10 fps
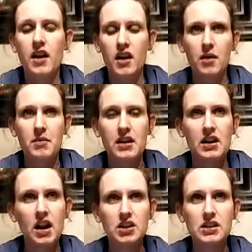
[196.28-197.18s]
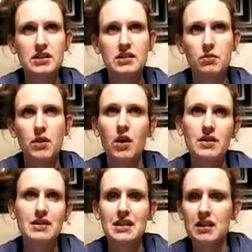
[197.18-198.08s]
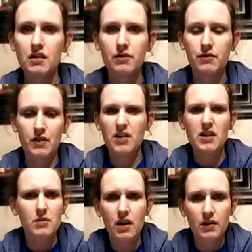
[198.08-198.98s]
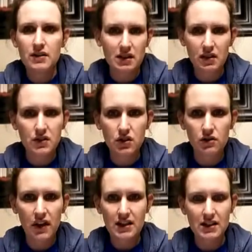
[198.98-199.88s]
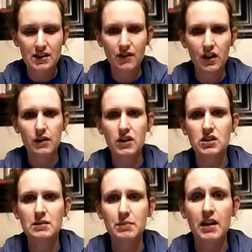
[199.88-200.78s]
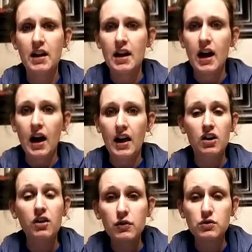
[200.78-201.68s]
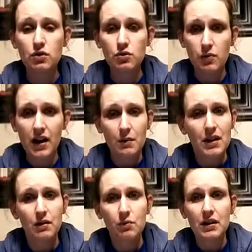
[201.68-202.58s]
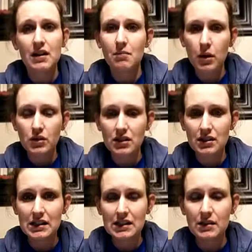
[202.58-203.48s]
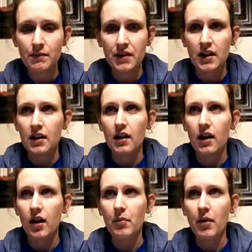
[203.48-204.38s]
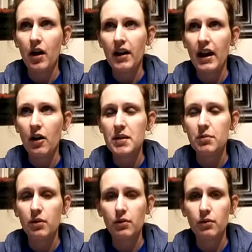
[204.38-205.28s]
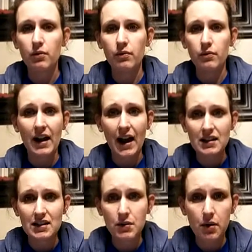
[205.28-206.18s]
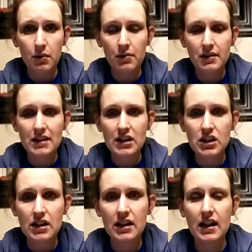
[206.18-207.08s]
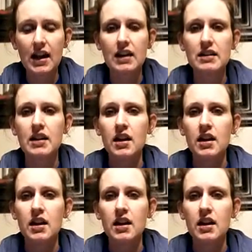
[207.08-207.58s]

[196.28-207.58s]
not just, I think we always think of surveys as evaluations, but interviews are great. We can read emotions on how people reacted to what we were teaching and